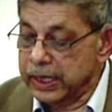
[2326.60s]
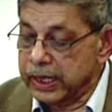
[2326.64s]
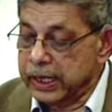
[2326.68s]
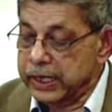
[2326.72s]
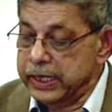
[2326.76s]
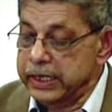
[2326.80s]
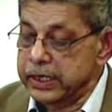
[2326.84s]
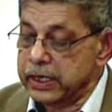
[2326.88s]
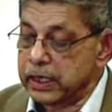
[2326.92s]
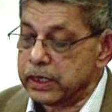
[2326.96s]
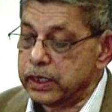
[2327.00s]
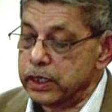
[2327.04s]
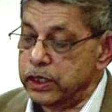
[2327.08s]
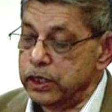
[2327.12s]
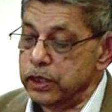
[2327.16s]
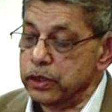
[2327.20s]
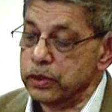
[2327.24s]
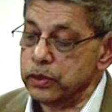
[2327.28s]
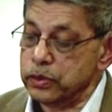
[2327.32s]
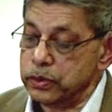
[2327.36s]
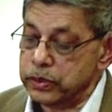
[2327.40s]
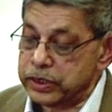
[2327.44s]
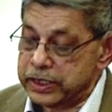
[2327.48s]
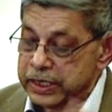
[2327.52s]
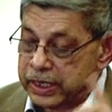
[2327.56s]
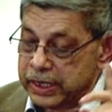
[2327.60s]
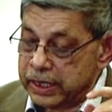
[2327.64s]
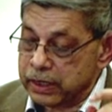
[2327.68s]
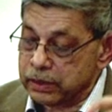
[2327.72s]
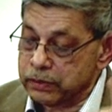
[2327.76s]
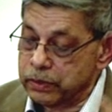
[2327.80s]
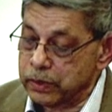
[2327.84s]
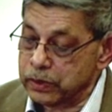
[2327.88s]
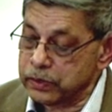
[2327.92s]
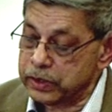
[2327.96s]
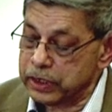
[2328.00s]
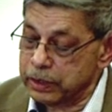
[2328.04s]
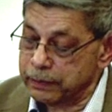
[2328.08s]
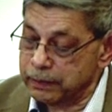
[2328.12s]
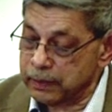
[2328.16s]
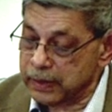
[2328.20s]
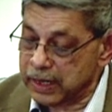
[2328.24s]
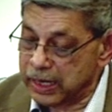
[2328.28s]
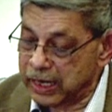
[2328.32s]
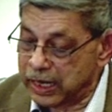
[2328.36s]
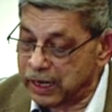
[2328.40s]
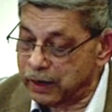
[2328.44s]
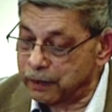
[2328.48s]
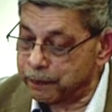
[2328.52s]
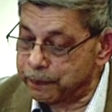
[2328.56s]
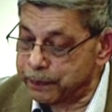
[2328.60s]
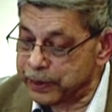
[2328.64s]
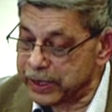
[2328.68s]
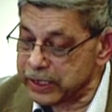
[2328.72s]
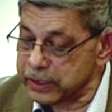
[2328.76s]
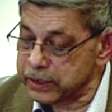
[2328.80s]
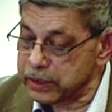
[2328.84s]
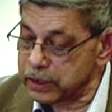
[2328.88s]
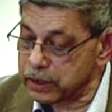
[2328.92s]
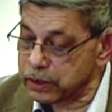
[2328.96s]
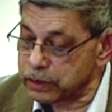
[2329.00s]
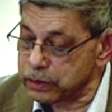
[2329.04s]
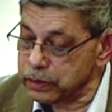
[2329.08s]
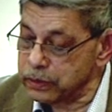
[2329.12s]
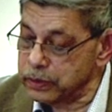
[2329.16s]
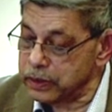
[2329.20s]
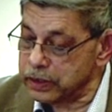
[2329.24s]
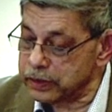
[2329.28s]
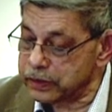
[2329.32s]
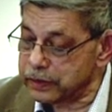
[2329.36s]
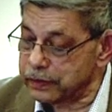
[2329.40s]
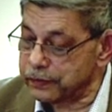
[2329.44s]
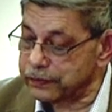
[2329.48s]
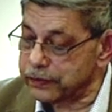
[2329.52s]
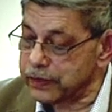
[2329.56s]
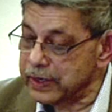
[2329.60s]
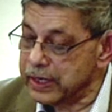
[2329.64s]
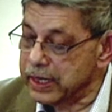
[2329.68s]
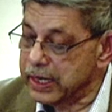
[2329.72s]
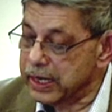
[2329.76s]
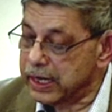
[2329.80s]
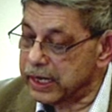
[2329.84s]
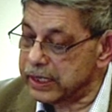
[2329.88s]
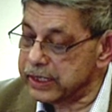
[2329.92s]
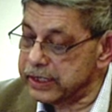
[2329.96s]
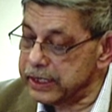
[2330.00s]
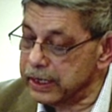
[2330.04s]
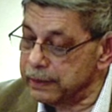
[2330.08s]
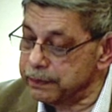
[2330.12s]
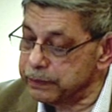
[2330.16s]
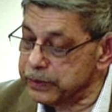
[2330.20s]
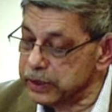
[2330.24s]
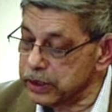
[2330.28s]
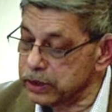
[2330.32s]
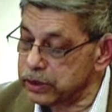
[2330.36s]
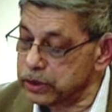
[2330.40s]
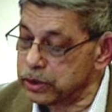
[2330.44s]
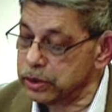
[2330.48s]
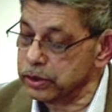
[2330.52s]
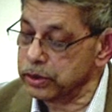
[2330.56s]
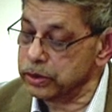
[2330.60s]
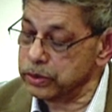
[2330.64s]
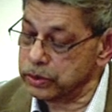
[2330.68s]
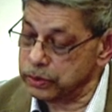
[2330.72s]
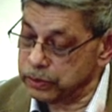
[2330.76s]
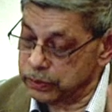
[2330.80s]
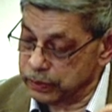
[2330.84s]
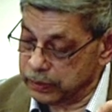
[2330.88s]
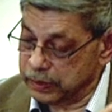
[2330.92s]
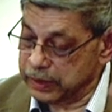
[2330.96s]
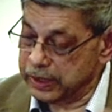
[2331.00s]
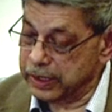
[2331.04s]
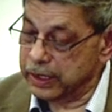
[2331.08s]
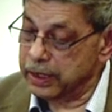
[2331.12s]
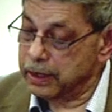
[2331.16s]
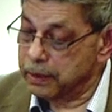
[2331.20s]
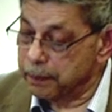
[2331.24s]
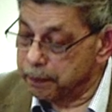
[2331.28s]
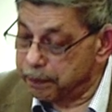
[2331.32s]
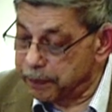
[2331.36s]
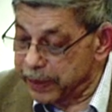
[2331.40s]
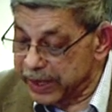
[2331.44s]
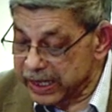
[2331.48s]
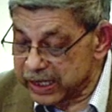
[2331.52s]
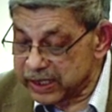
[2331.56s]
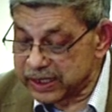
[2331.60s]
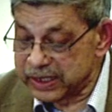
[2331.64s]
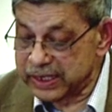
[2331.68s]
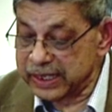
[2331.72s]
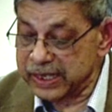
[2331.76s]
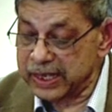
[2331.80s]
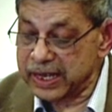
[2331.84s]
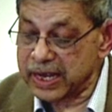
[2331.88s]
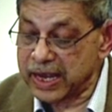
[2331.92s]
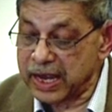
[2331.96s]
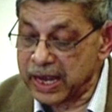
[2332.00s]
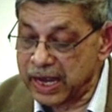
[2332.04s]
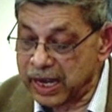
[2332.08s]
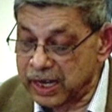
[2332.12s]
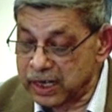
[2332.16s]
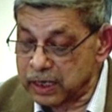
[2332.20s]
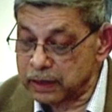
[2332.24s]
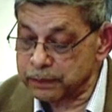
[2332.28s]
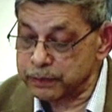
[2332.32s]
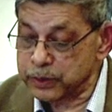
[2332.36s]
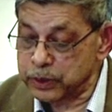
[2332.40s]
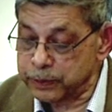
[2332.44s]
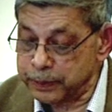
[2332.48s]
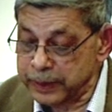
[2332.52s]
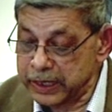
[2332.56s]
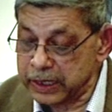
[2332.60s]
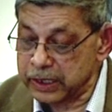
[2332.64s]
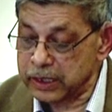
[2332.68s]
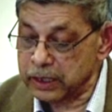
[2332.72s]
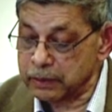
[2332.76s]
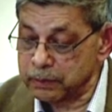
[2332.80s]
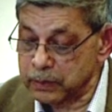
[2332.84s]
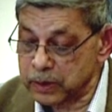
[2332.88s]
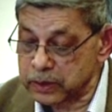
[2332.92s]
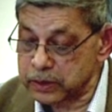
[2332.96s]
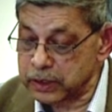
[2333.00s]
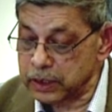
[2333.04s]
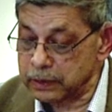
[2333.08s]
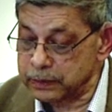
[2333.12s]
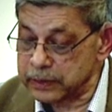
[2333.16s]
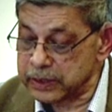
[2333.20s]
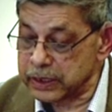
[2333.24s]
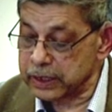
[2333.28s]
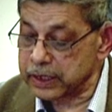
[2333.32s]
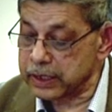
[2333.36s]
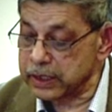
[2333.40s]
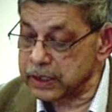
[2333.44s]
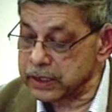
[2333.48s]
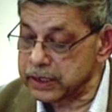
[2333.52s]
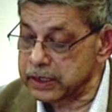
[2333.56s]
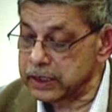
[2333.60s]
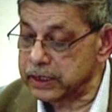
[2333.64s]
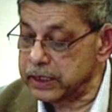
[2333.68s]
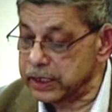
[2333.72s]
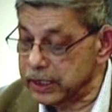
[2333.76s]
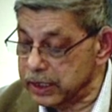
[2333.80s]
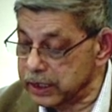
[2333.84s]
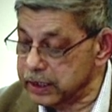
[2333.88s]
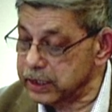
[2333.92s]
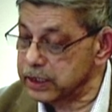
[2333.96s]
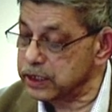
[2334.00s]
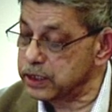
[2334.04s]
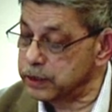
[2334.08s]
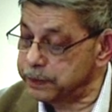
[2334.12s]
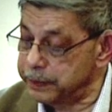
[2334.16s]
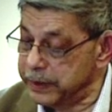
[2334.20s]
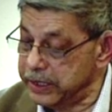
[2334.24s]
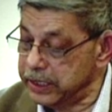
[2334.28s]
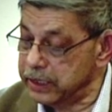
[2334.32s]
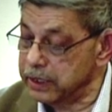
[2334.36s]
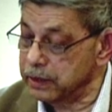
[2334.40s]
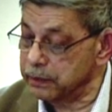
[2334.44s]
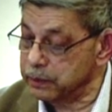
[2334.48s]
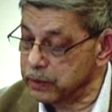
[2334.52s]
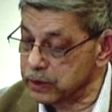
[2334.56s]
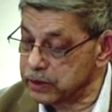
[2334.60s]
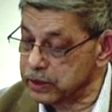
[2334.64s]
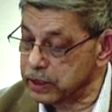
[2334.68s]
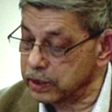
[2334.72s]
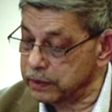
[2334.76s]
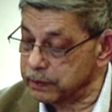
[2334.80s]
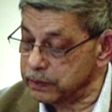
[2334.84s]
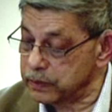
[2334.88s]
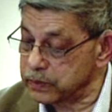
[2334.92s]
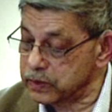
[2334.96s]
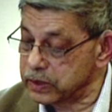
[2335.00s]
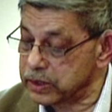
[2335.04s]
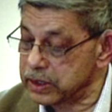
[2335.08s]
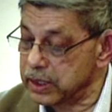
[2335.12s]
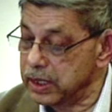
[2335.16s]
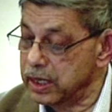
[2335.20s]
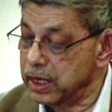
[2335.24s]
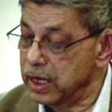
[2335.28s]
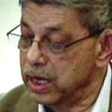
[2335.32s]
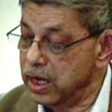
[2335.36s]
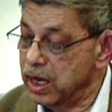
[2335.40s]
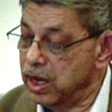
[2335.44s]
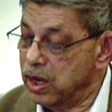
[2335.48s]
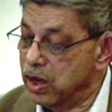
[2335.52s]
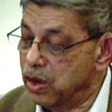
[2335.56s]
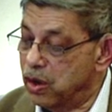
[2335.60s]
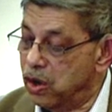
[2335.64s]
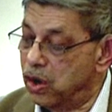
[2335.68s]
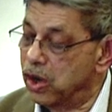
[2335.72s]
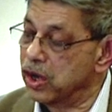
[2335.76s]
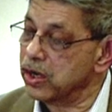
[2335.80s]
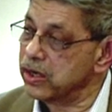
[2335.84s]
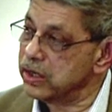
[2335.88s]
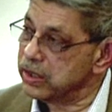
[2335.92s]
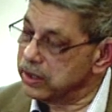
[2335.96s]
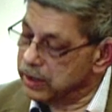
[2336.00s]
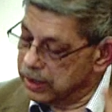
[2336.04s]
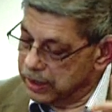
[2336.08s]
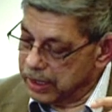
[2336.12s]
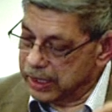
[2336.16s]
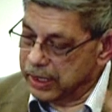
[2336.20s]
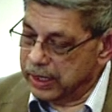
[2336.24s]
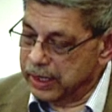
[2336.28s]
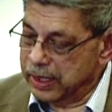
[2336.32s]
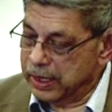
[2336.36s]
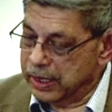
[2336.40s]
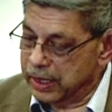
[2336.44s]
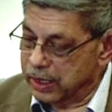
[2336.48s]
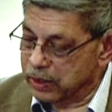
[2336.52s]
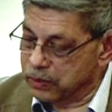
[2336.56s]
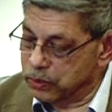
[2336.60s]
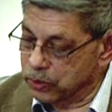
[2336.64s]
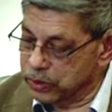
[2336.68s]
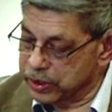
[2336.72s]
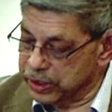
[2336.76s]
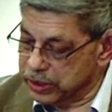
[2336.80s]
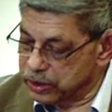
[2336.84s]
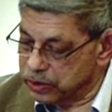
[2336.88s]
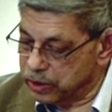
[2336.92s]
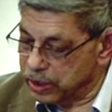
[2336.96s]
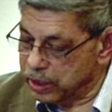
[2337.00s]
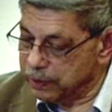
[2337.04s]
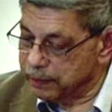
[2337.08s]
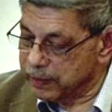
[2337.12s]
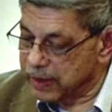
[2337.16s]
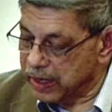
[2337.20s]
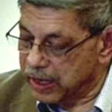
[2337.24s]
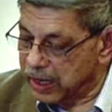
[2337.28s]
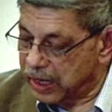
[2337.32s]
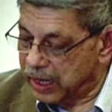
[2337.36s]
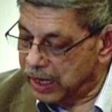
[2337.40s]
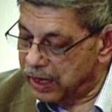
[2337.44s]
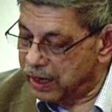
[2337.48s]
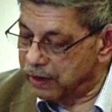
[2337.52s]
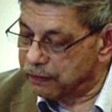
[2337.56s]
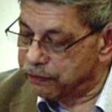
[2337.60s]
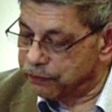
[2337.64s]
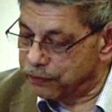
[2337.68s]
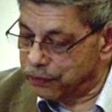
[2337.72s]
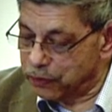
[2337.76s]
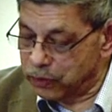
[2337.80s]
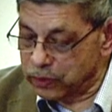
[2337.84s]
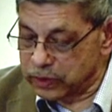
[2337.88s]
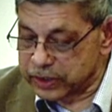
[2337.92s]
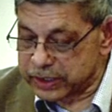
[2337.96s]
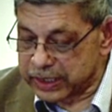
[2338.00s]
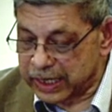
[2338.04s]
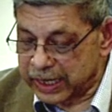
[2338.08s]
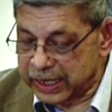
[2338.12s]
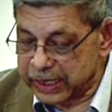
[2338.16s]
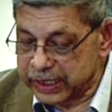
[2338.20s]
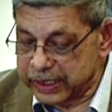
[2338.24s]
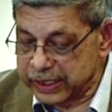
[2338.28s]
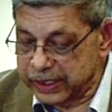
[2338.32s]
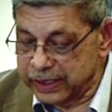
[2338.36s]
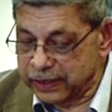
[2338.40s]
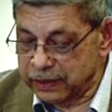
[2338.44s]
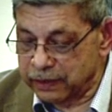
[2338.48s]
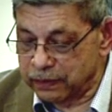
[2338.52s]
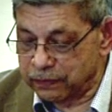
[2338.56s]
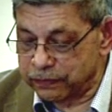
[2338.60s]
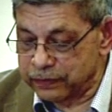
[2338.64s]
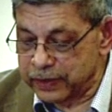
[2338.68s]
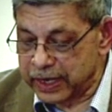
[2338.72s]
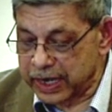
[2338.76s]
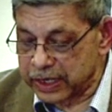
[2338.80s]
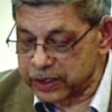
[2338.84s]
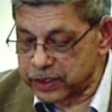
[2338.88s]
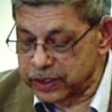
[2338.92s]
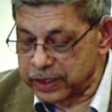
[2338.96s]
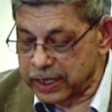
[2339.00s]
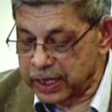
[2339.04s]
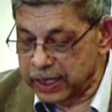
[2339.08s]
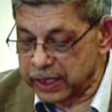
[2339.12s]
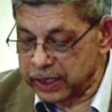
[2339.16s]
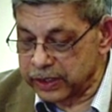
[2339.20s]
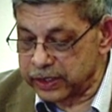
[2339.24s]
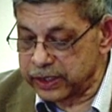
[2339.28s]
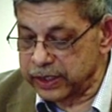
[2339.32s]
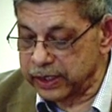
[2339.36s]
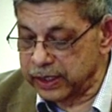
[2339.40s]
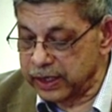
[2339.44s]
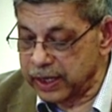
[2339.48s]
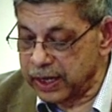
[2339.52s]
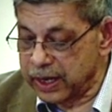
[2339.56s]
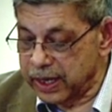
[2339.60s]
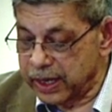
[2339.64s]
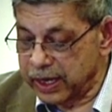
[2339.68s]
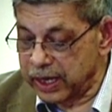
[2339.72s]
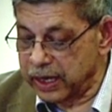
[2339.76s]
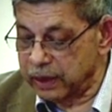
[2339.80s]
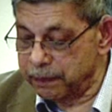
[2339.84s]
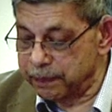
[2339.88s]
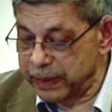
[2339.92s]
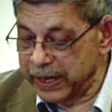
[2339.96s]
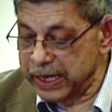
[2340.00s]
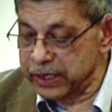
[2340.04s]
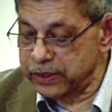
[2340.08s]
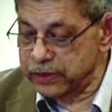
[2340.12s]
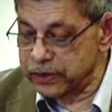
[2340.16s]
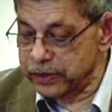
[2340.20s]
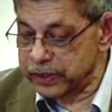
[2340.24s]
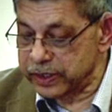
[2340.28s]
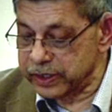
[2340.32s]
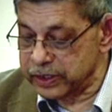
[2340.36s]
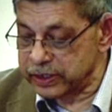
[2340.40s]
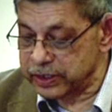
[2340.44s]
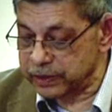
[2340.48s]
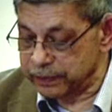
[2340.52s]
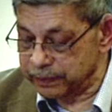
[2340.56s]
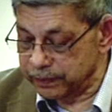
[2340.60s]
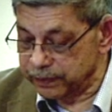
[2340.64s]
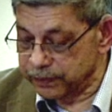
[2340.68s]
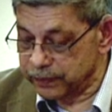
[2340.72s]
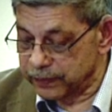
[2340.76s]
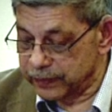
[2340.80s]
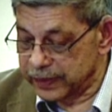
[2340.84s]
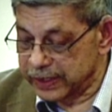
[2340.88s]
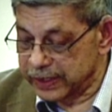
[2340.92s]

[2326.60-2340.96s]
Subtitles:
he accused, and I quote him, our present rulers of attempting to pit the Arab-speaking Muslims against the Turkish-speaking Muslims on, according to him, our false ideal of nationality and patriotism.